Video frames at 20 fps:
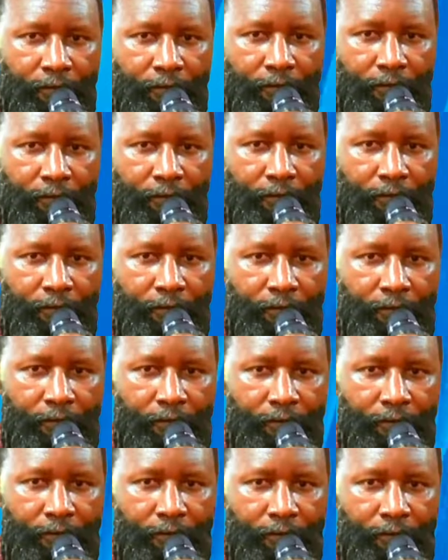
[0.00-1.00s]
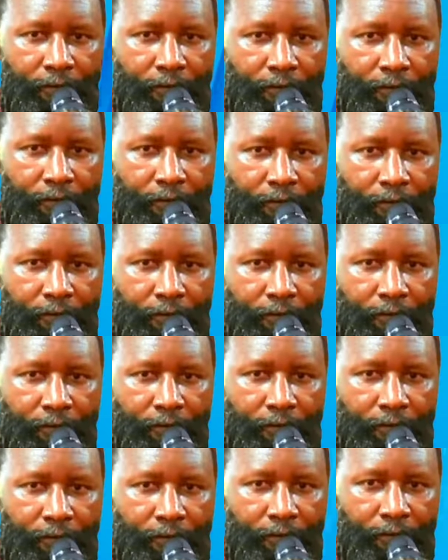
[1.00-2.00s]

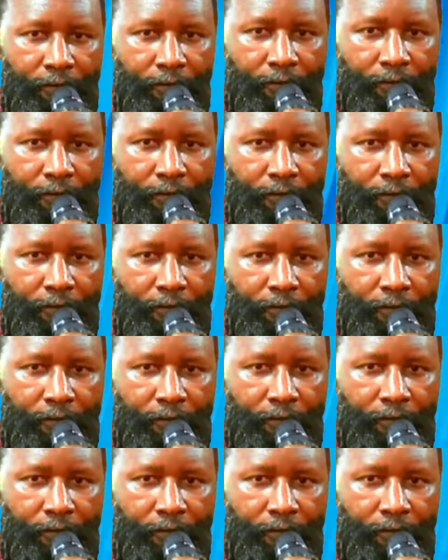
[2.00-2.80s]
(no one is talking)